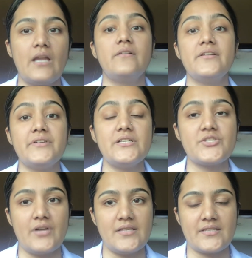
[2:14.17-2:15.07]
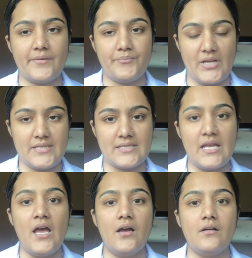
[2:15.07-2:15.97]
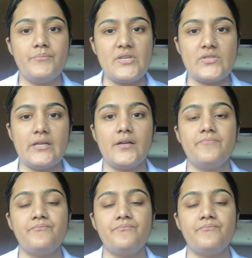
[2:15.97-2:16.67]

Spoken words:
reverse transcriptase PCR.